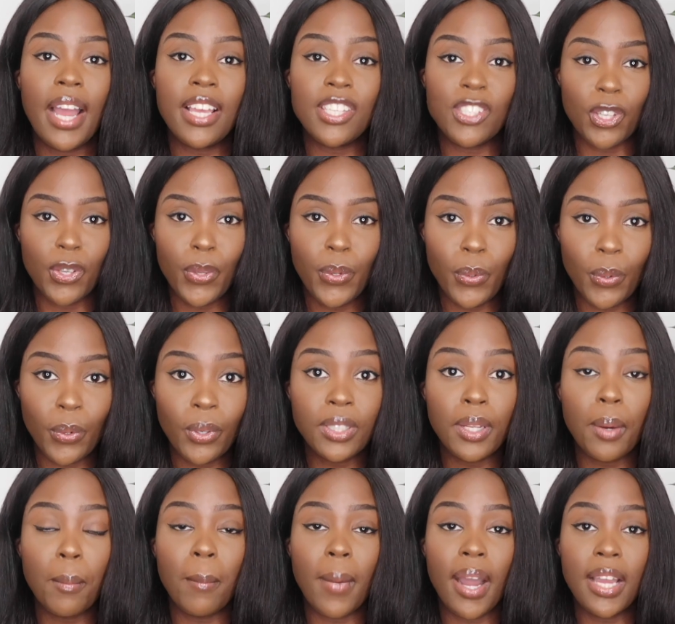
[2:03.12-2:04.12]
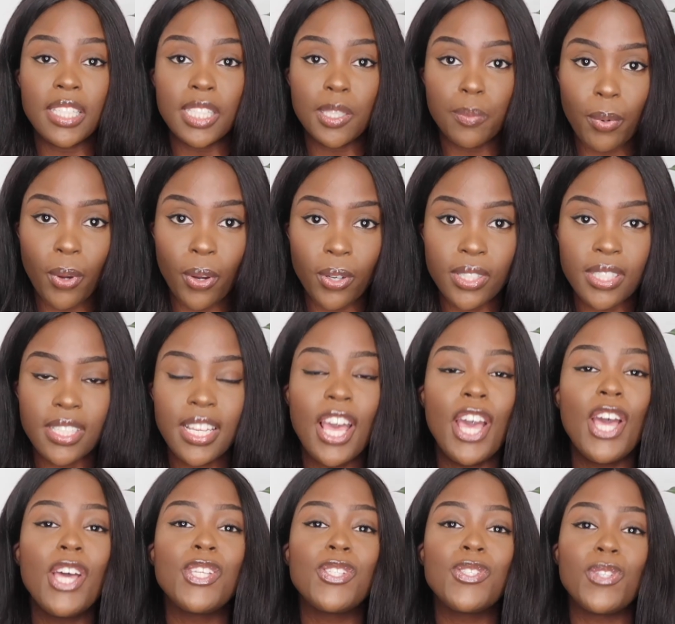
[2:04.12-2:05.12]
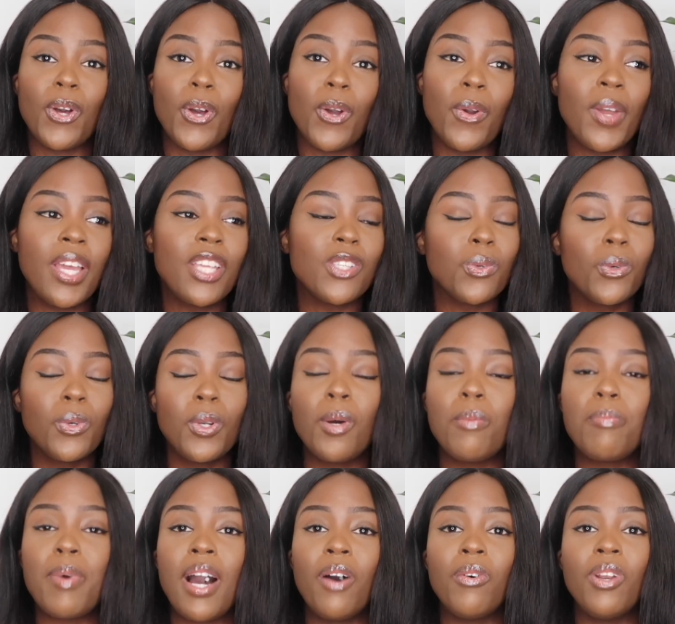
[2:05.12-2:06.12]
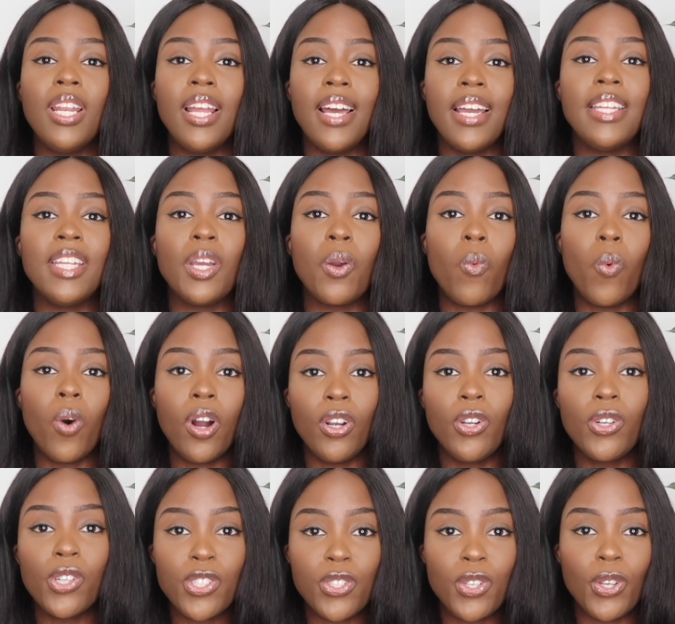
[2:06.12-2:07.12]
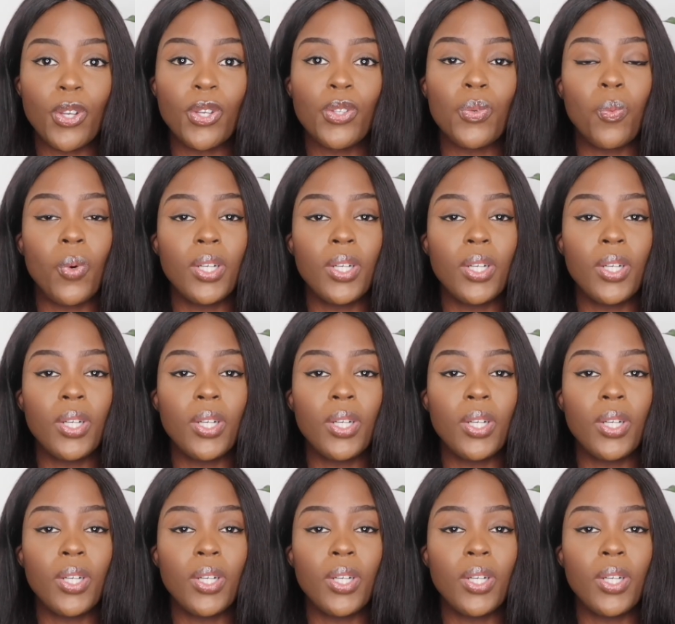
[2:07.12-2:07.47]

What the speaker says: I secured my spot. So it's all about learning what looks good,